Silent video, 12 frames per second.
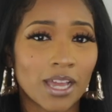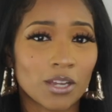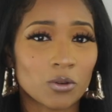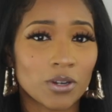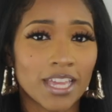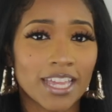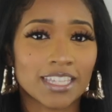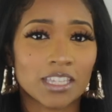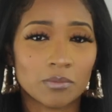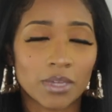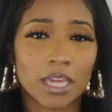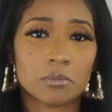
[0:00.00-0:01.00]
mind, go ahead and
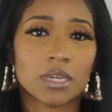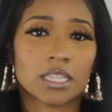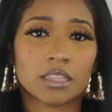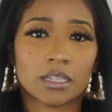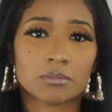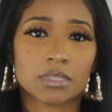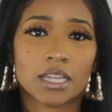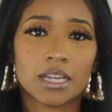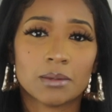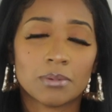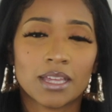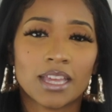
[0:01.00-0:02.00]
give me a big thumbs
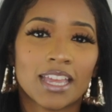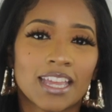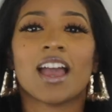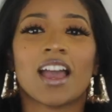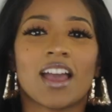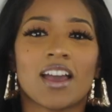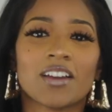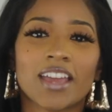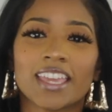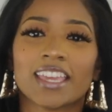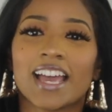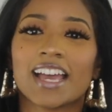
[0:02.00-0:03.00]
up.
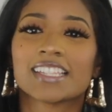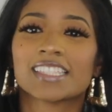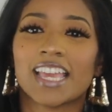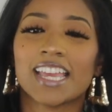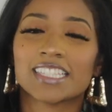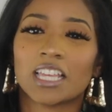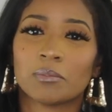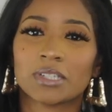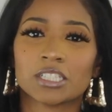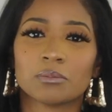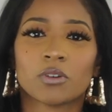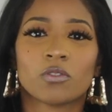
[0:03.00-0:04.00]
Okay guys, as I
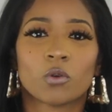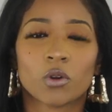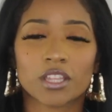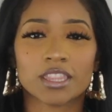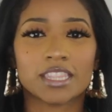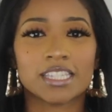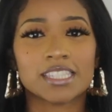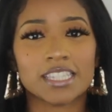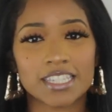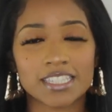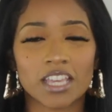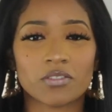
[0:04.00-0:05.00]
mentioned before, this
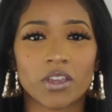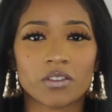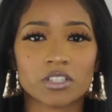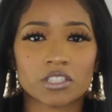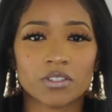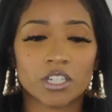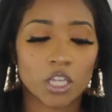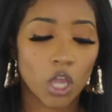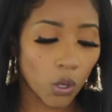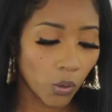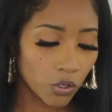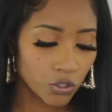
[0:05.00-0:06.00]
is a favorites
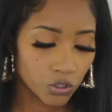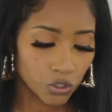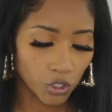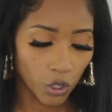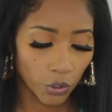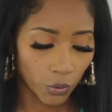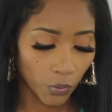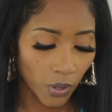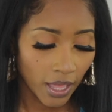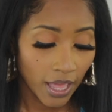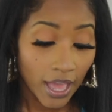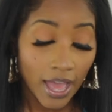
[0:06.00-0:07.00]
video.
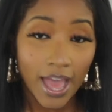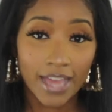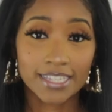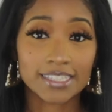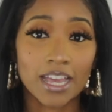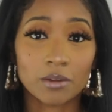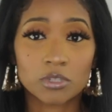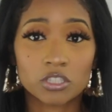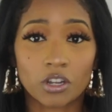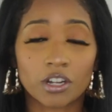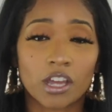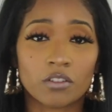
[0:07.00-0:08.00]
So I guess I'll be
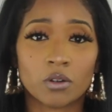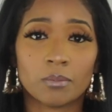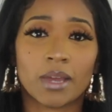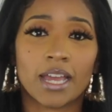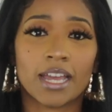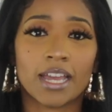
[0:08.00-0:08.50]
starting off with